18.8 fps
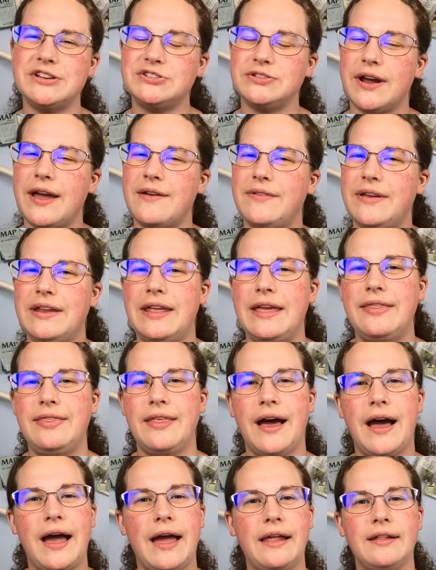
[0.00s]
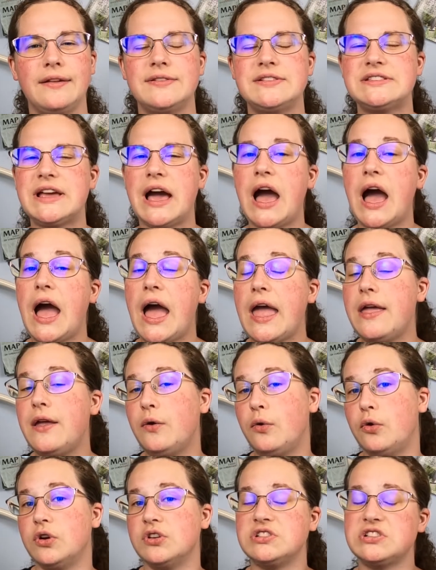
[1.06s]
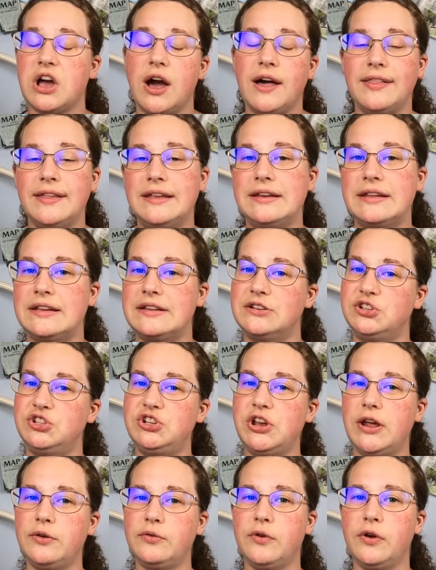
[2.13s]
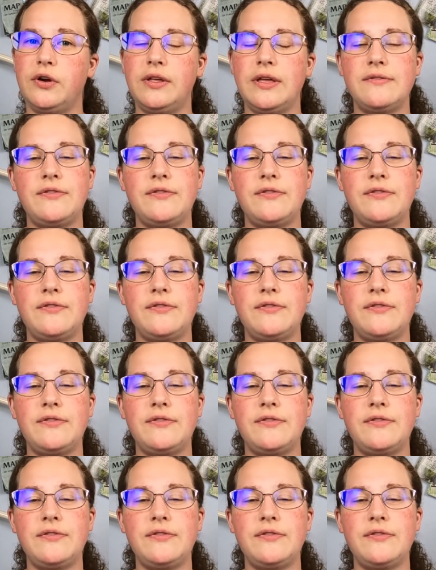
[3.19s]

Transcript: driving in the Isle of Skye or Scotland in general.